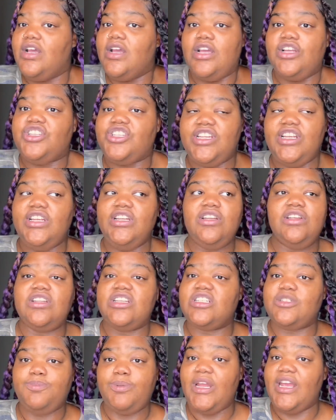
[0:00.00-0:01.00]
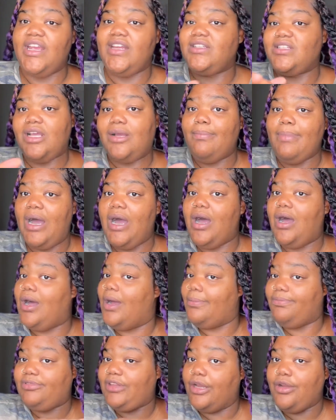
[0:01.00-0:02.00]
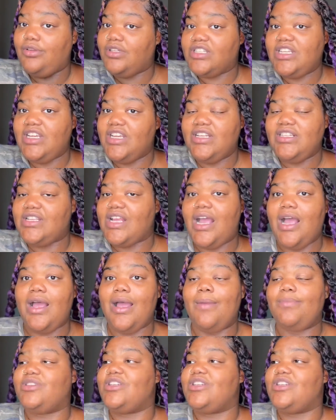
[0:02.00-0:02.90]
she done explained her bob 13 times.